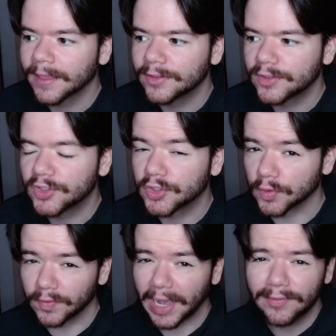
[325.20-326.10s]

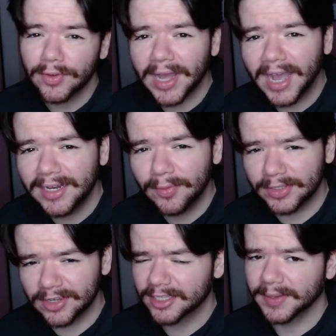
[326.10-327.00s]
survival, kind of. We
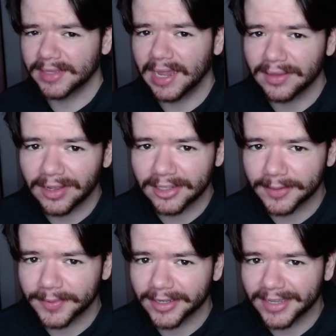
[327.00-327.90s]
talked about that a lot in the
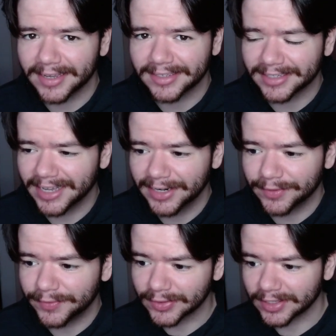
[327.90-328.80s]
podcast. It kind of
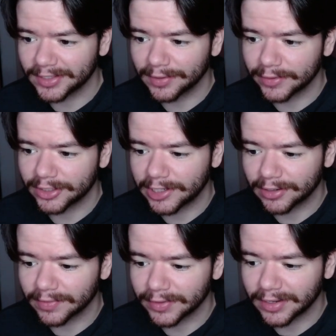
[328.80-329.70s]
feels like the
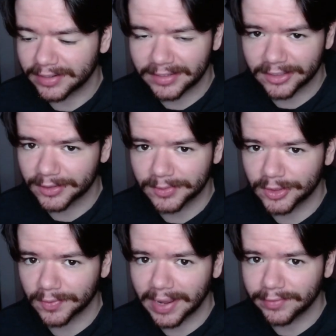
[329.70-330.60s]
originator of a lot of these
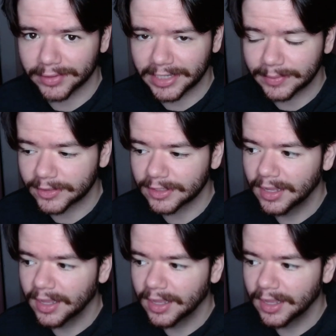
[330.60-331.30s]
survival games